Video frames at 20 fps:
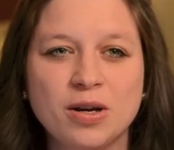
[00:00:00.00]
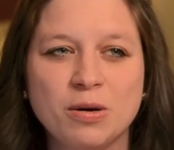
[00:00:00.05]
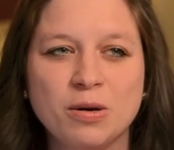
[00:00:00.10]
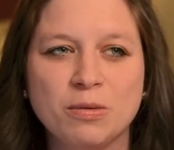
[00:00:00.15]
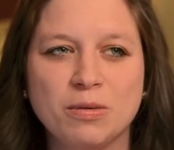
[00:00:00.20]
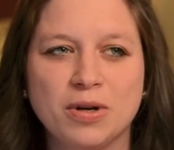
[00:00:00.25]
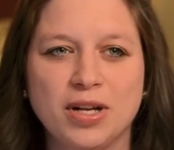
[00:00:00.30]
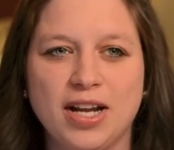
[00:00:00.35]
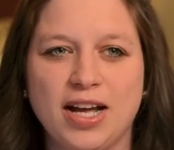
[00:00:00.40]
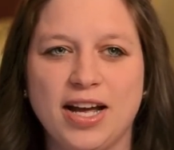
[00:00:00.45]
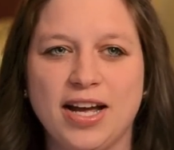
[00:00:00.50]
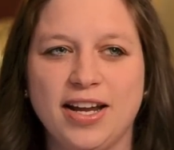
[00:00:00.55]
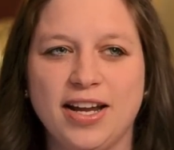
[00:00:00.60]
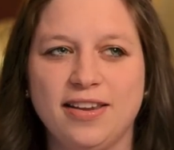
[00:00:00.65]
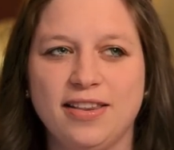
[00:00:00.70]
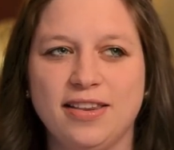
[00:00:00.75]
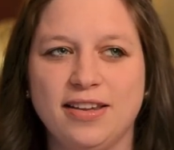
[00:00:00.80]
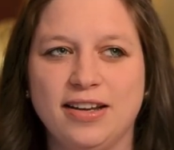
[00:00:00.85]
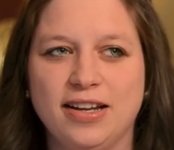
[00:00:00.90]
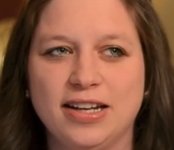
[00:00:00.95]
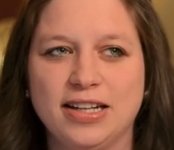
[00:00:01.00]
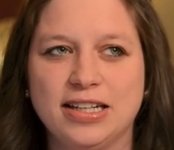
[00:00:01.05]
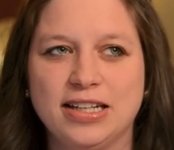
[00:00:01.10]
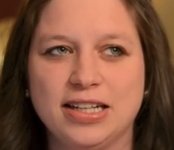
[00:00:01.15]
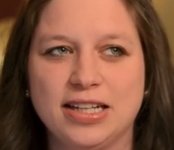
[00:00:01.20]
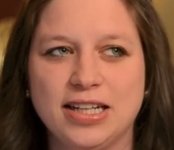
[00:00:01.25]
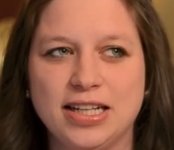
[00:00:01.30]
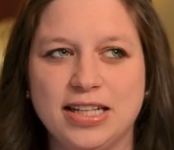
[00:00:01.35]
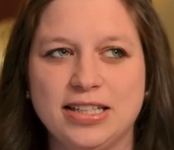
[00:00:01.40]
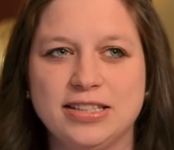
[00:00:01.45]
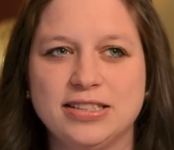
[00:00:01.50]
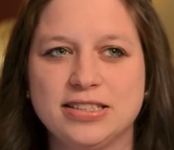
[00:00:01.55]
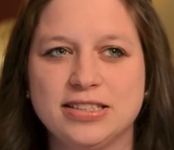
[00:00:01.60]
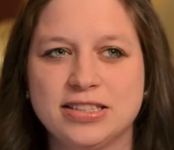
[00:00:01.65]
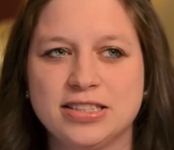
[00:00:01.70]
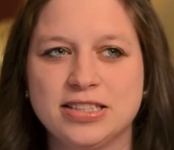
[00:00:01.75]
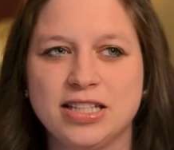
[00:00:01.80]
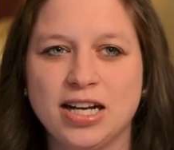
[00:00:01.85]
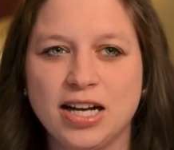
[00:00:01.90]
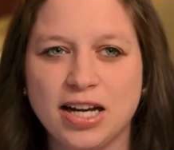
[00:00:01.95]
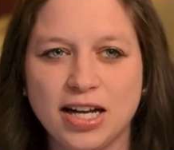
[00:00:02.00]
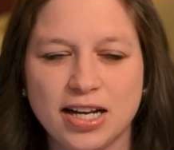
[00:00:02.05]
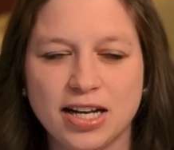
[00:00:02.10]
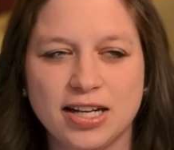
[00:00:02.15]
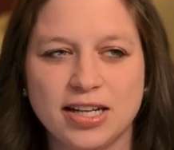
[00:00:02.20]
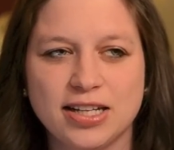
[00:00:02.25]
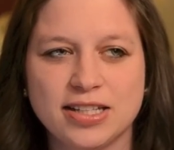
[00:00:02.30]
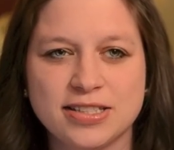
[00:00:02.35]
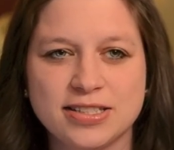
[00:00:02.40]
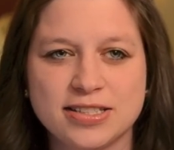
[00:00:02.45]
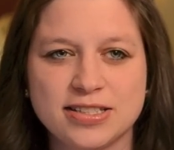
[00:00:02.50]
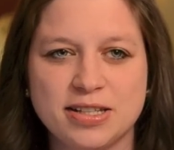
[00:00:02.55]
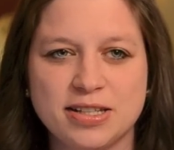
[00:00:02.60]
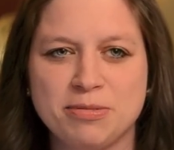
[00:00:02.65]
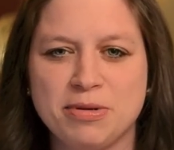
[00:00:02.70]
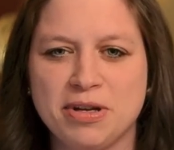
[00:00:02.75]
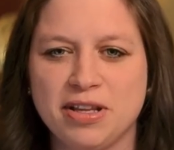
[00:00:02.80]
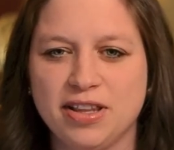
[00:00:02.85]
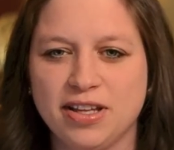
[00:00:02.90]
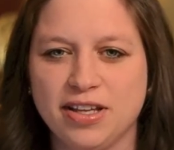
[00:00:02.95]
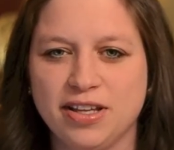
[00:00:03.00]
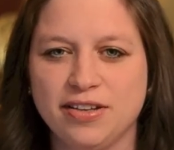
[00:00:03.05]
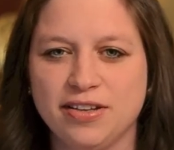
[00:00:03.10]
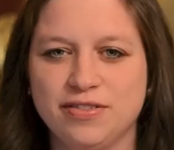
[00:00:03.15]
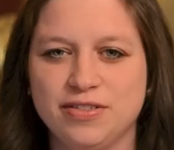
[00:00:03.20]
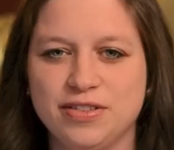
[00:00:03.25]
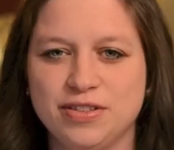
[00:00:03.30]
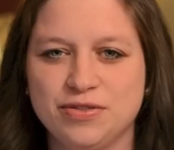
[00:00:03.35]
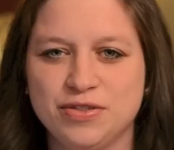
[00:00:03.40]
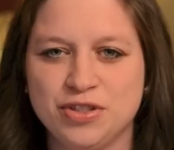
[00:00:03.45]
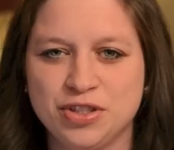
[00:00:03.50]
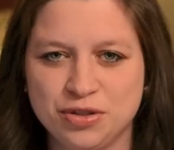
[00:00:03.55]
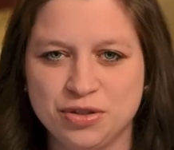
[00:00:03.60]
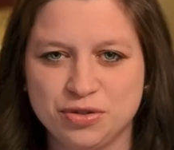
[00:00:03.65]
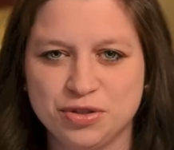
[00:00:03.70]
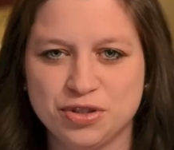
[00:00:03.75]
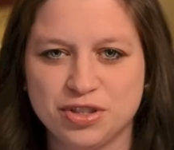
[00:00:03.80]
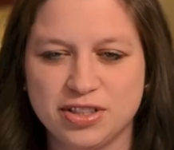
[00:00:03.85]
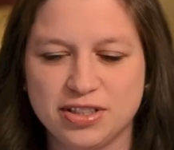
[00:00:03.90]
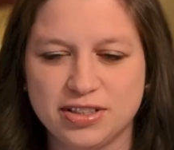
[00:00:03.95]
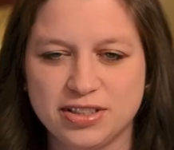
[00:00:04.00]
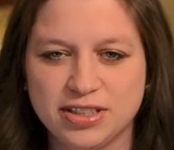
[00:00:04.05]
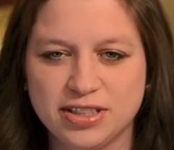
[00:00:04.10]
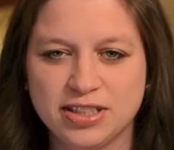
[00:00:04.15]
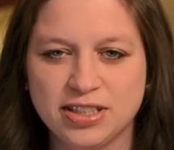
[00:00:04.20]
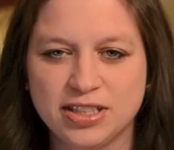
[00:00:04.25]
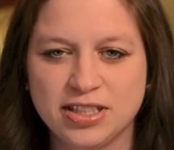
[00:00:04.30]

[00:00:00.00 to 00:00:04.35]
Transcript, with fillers: what I had thought God had taught us about the gift of children.